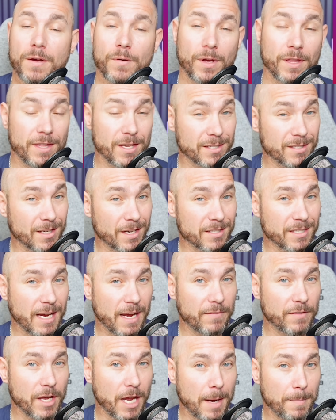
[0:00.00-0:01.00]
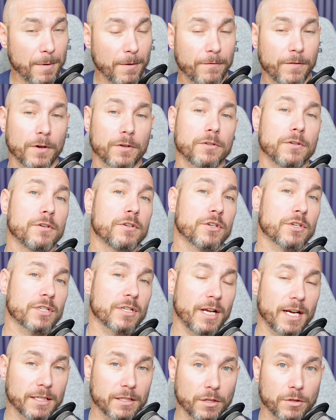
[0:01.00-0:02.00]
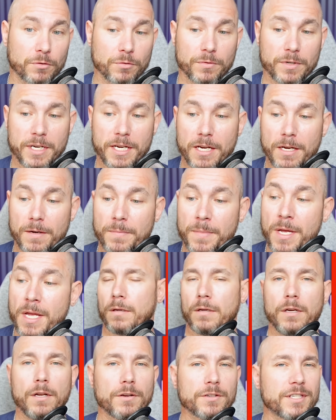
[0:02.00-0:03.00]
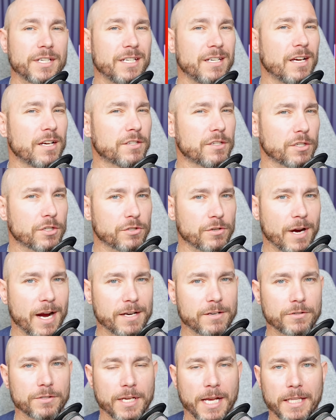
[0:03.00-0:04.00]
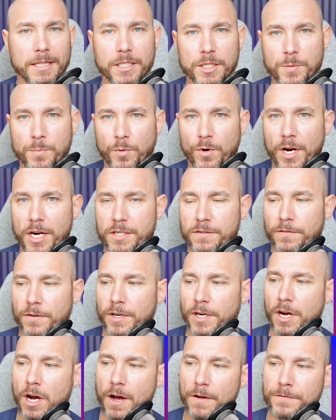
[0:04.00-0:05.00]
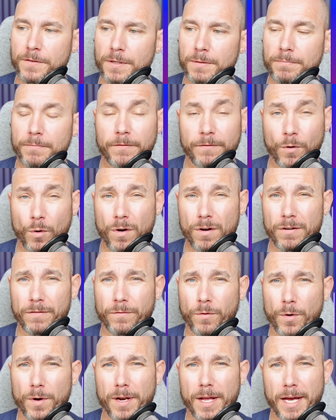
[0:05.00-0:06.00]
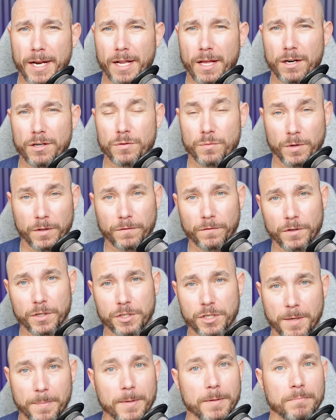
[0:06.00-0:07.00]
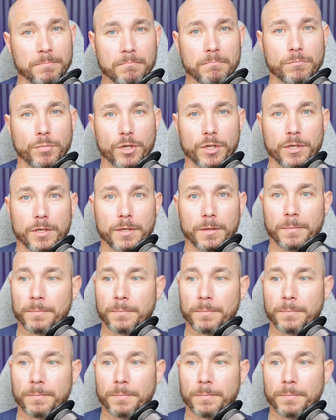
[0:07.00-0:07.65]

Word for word: This does have the HEPA filter, just like the 3M. You don't see dust extractors at this price very often. $449 with free shipping. Pretty good